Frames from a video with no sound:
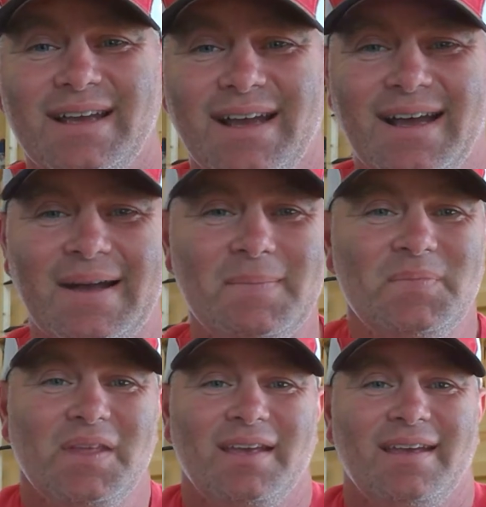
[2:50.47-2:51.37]

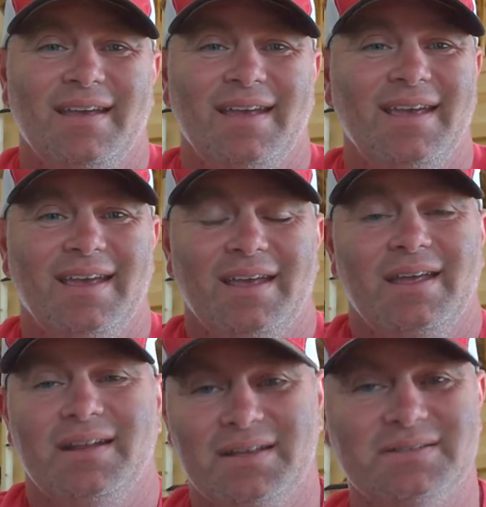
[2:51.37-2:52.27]

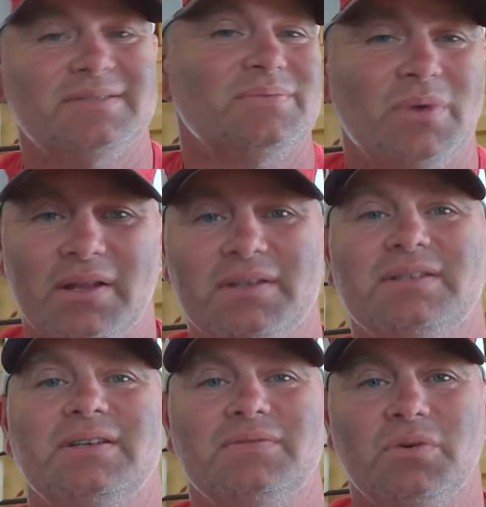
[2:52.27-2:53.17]
It is
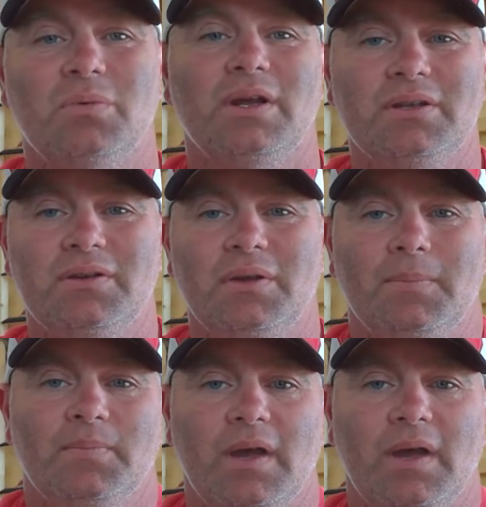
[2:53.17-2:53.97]
relative to what you do.